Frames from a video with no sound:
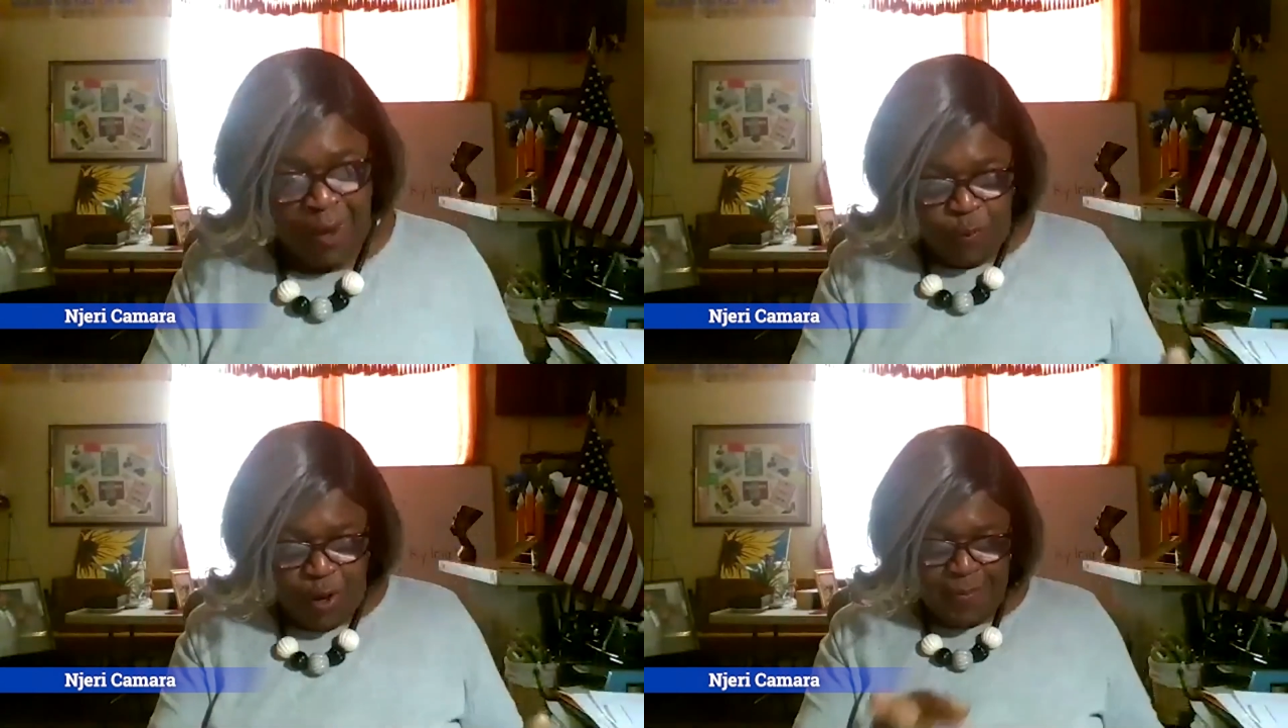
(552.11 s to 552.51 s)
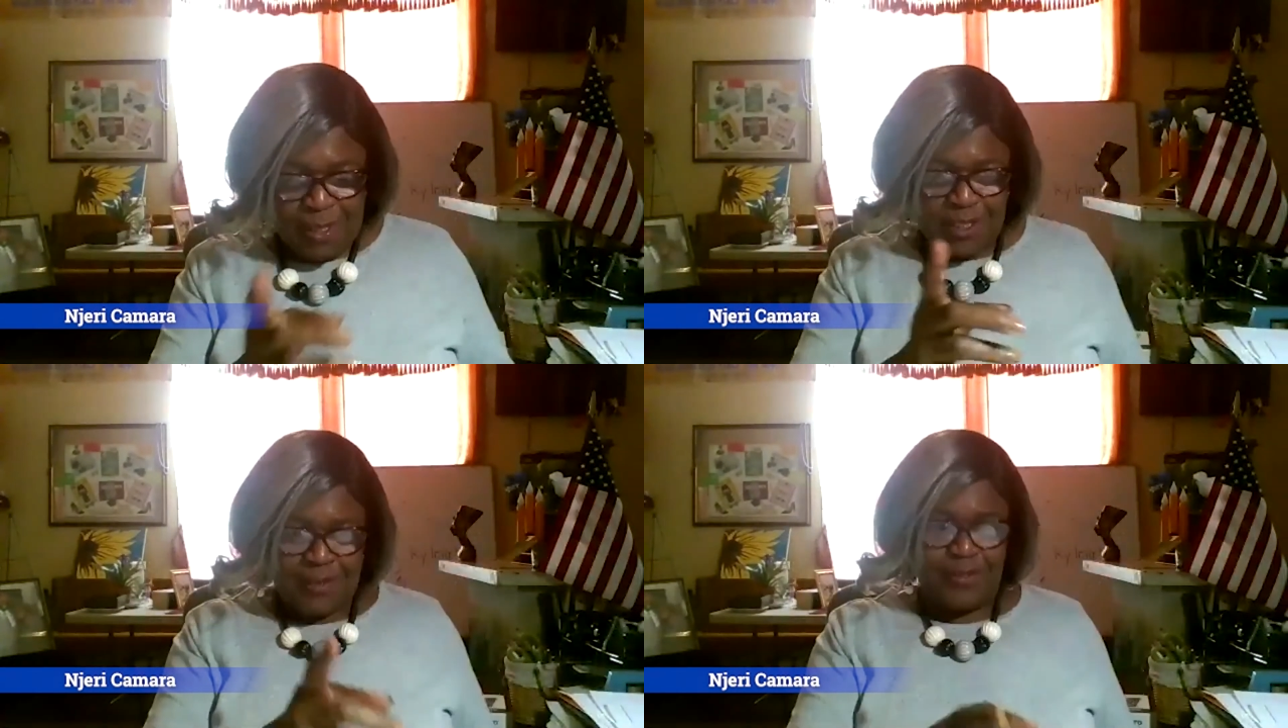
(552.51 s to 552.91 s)
And what
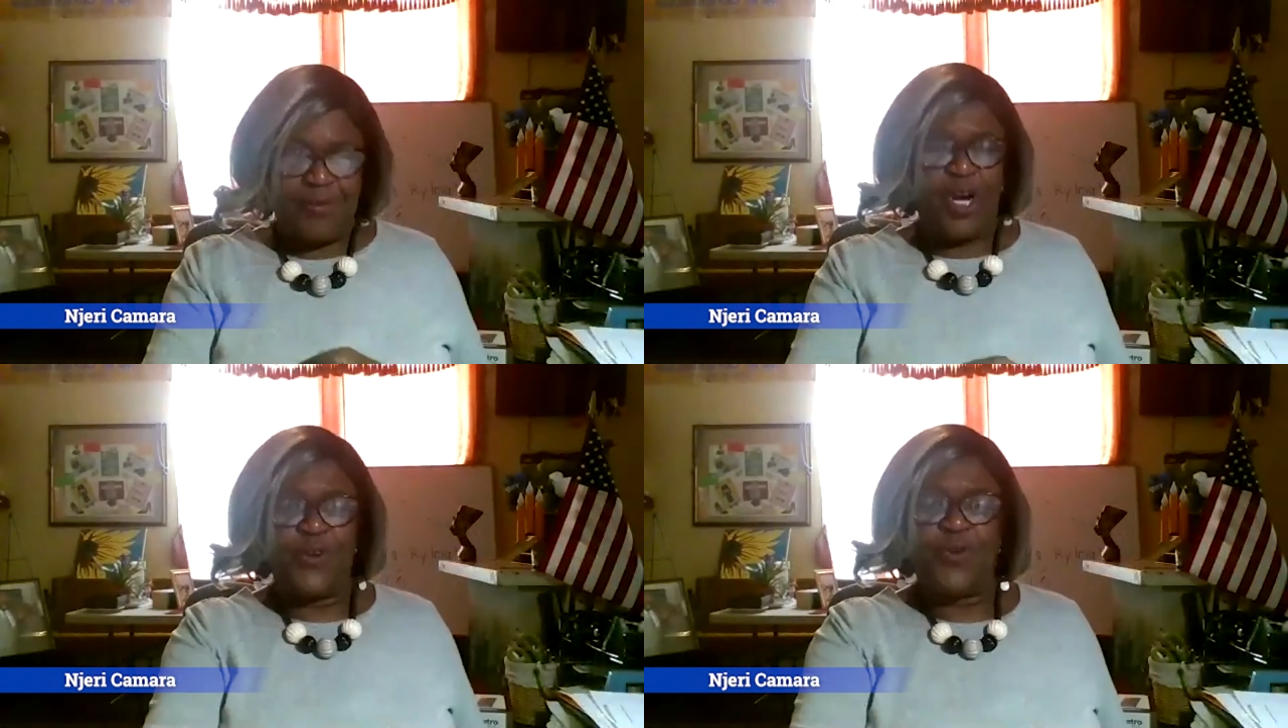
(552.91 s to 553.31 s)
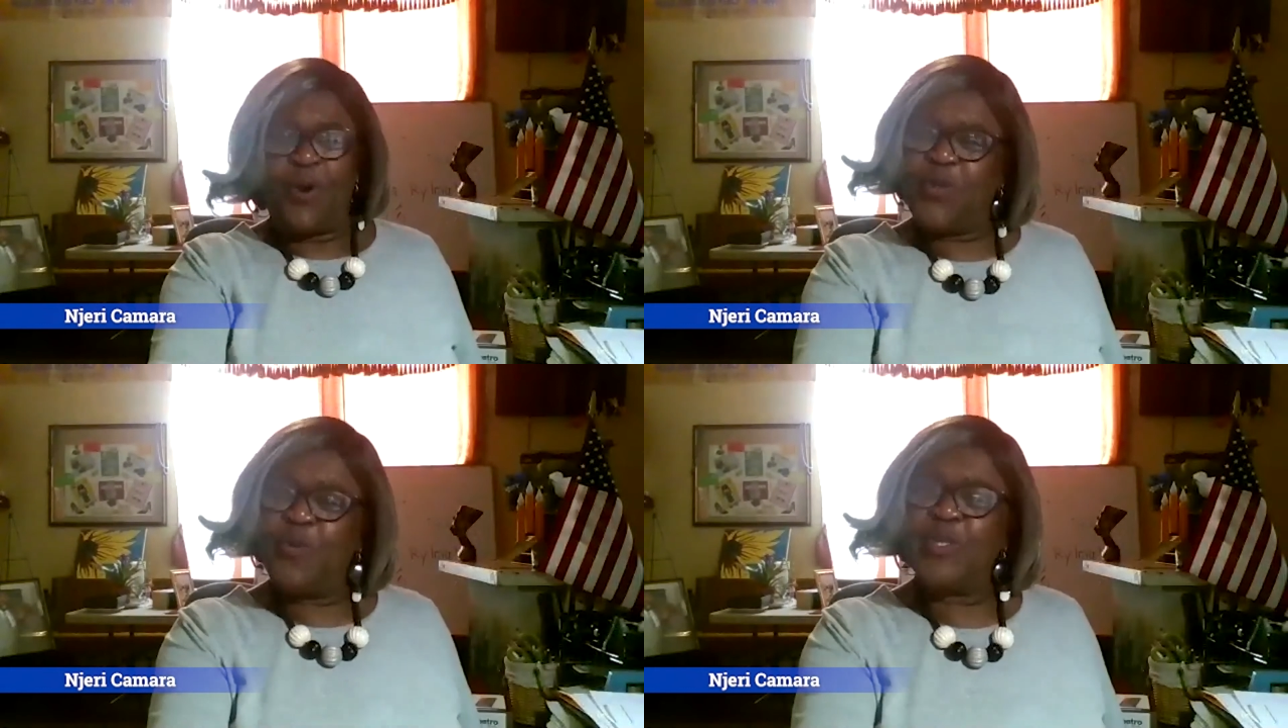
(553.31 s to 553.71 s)
Miss
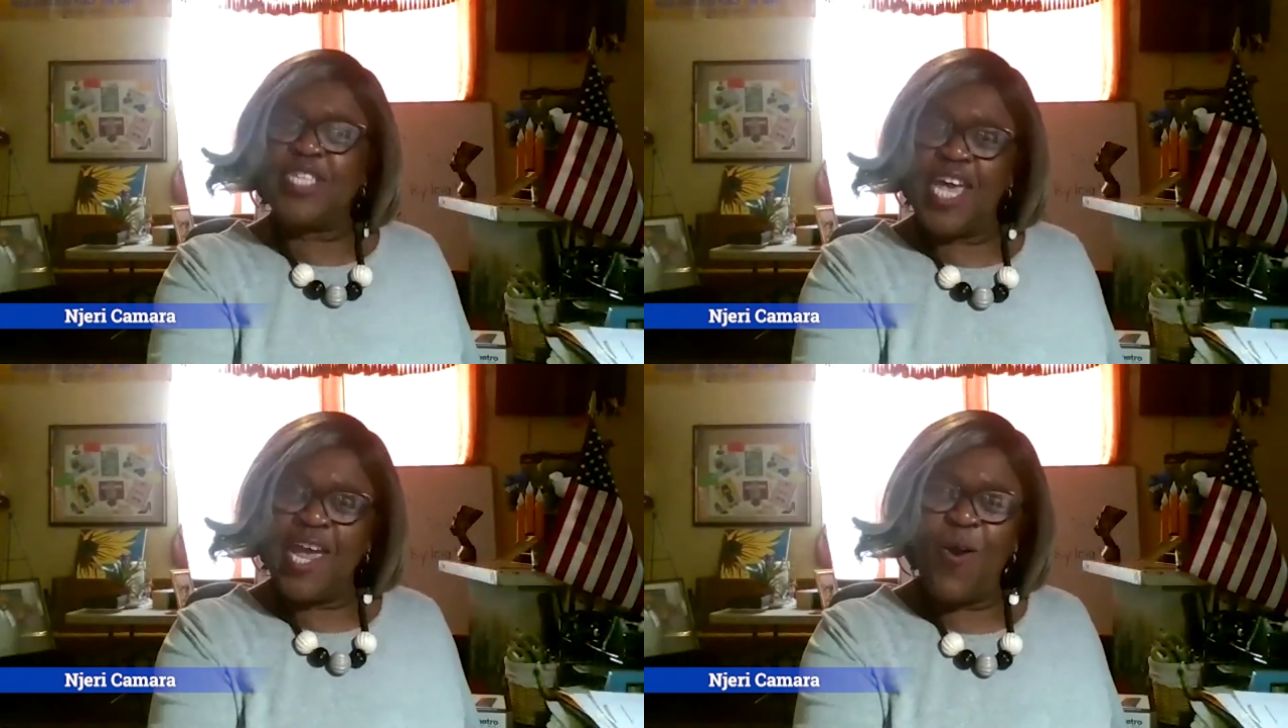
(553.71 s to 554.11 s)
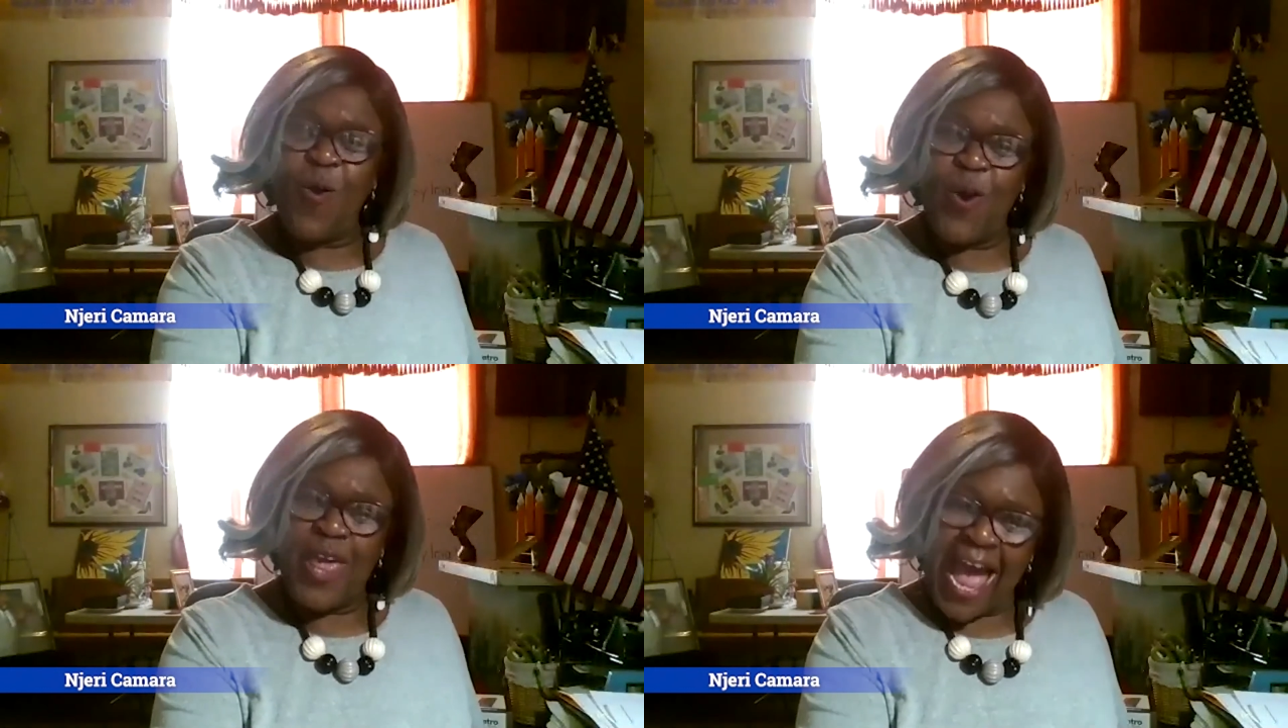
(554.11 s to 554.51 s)
Dorothy was saying
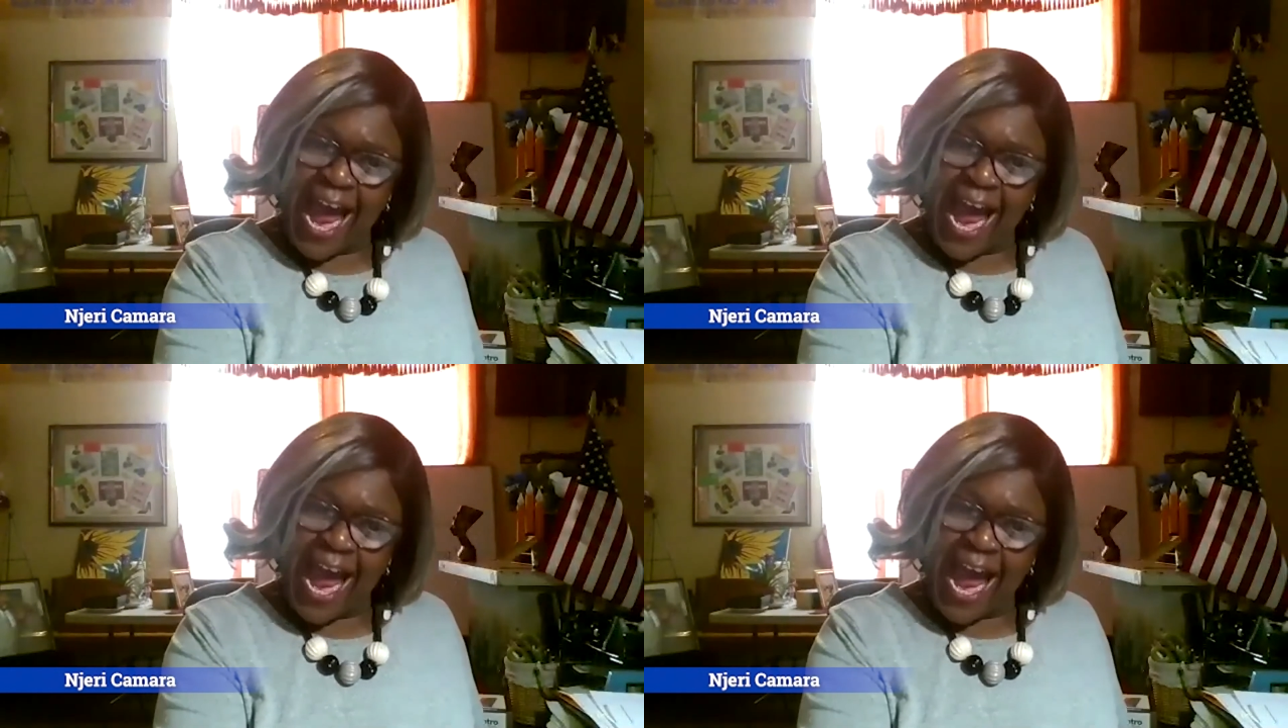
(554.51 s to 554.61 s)
earlier,